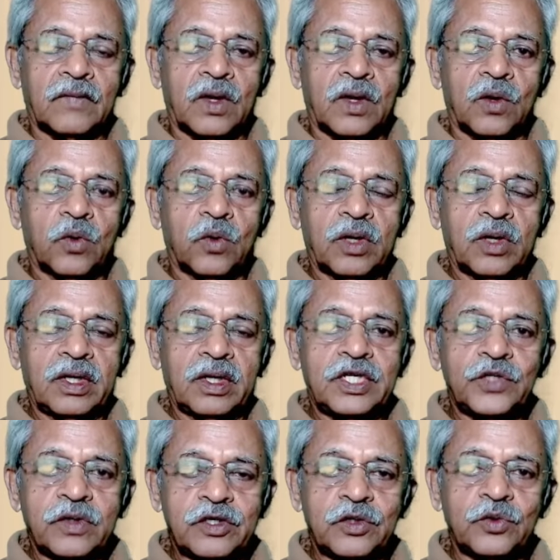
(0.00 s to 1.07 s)
Only
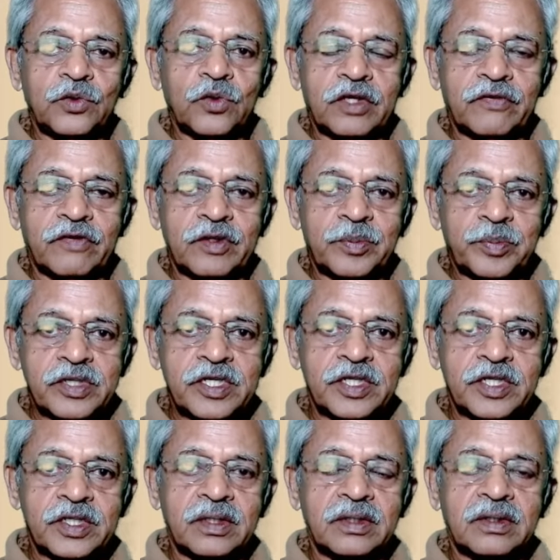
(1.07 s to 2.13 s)
20 to
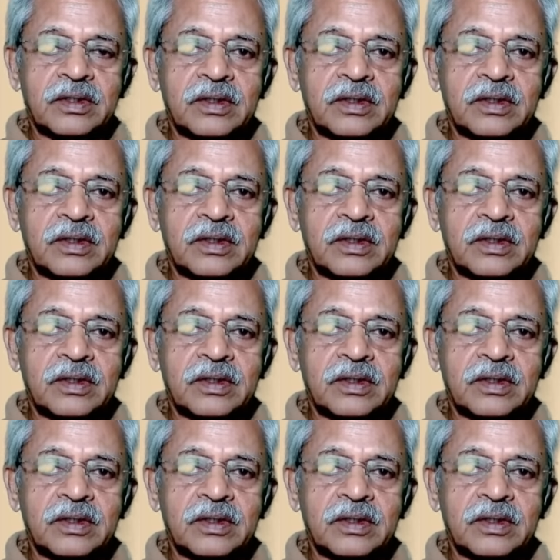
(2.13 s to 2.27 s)
25%